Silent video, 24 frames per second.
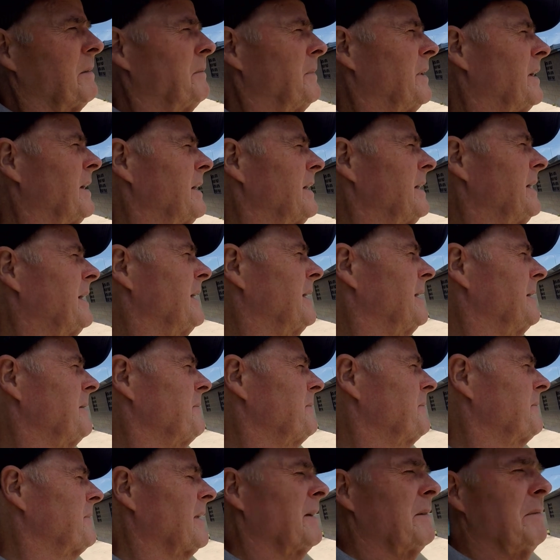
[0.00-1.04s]
my um,
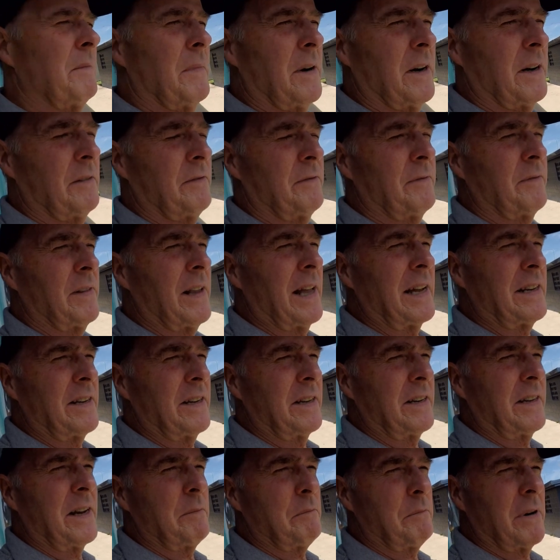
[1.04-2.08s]
my flat
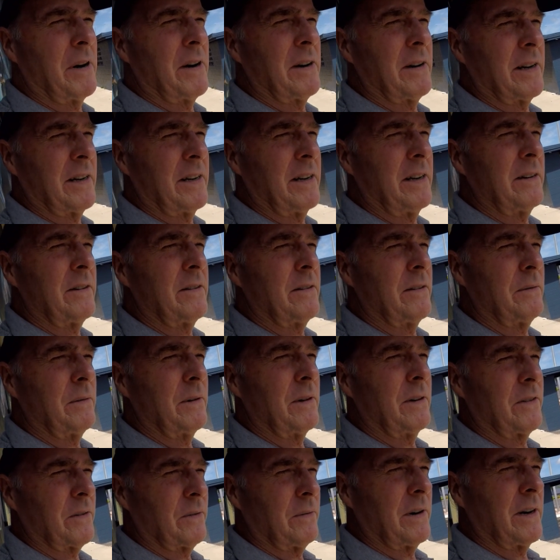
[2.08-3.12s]
didn't get broken into
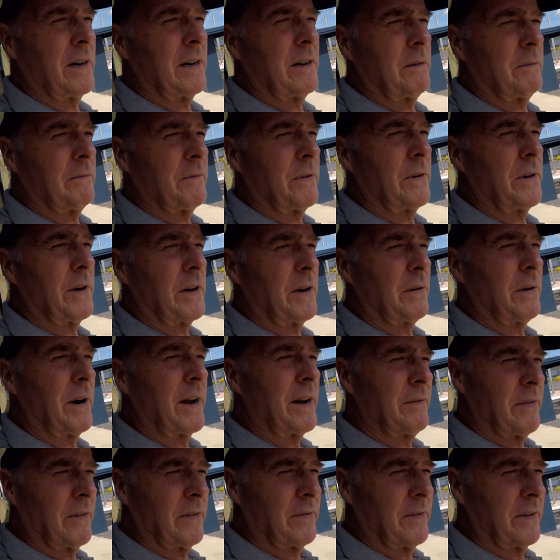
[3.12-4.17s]
while I was away, and I'm very
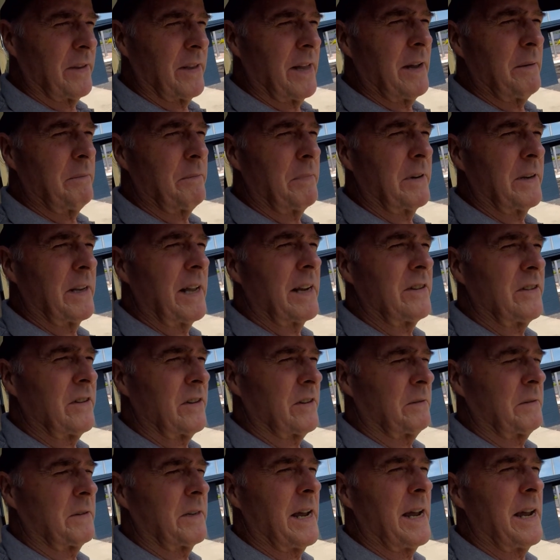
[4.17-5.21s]
grateful for that. But that's
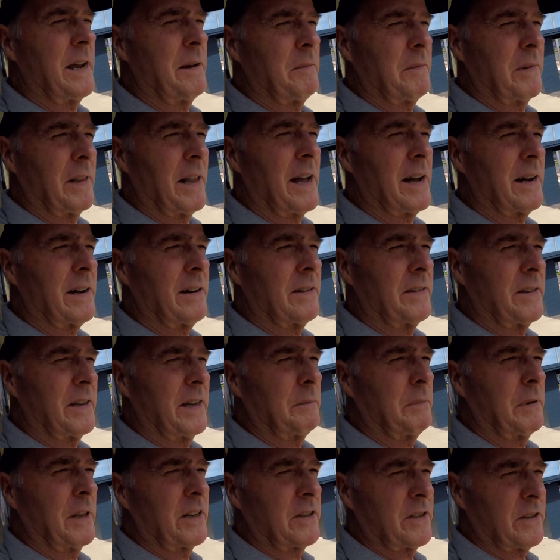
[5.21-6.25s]
just damn luck, I
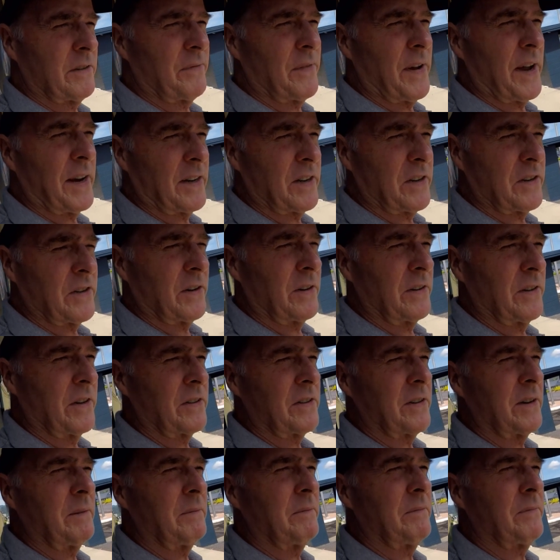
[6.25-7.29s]
think. Plus the fact it's on the
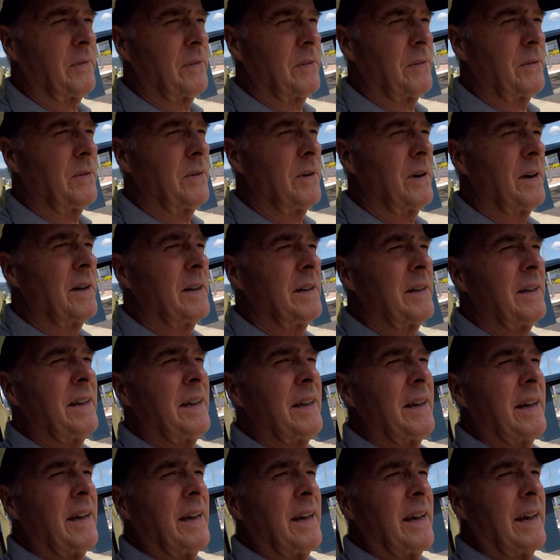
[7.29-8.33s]
top floor,
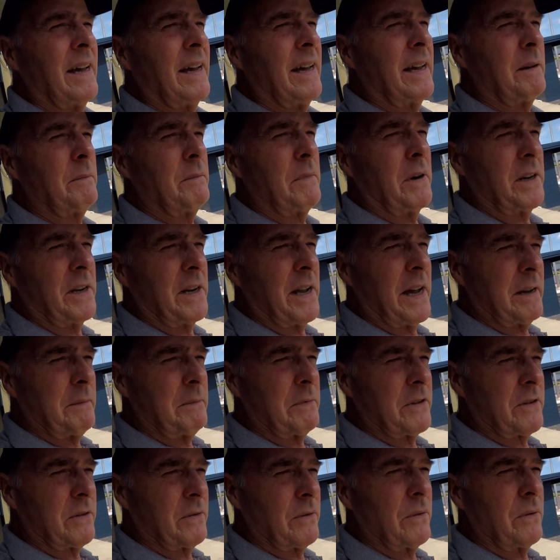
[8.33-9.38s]
and my
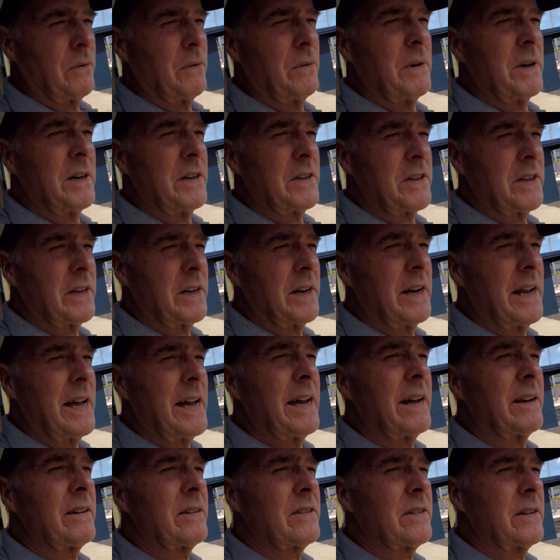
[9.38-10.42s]
neighbours are always in and
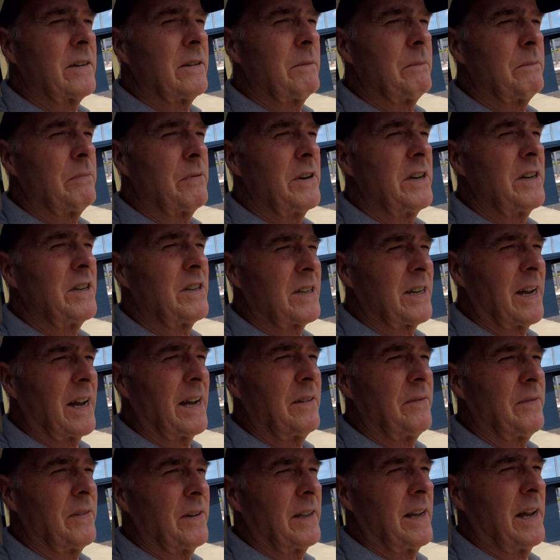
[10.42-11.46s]
out, so I'm pretty
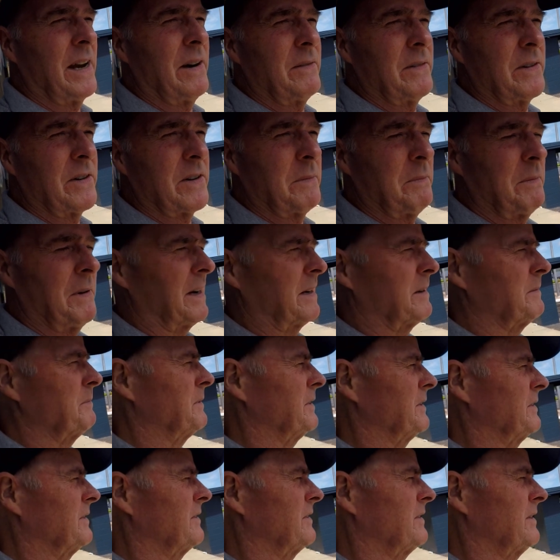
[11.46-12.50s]
safe in that respect.
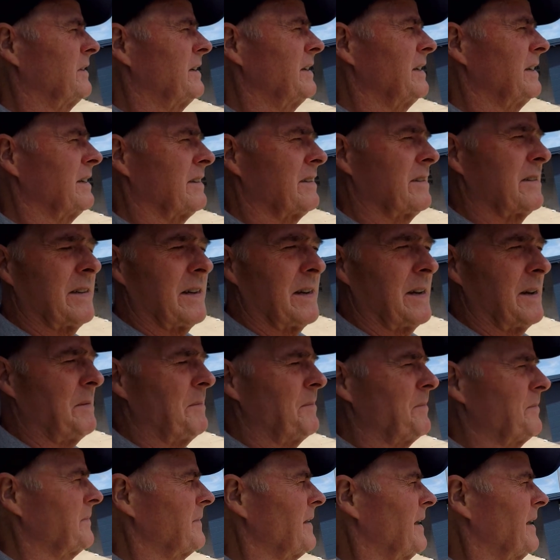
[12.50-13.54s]
But gee, it's um,